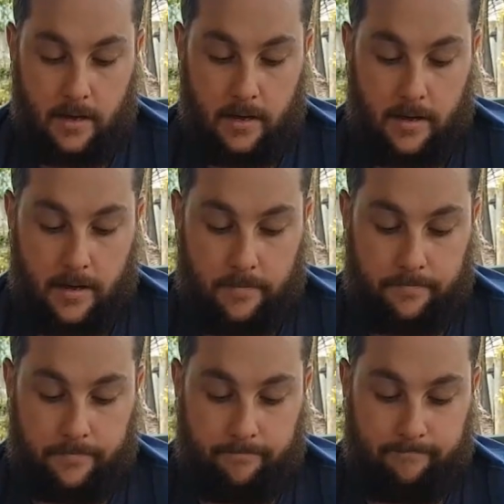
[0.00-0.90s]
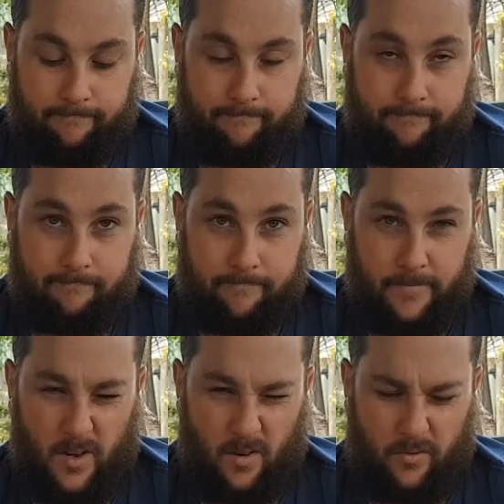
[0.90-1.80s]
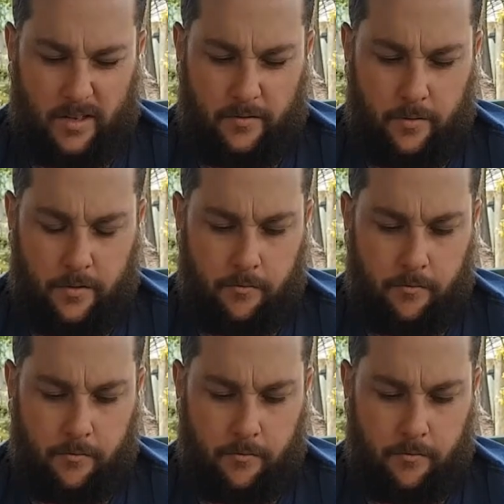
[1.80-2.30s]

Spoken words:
Not really for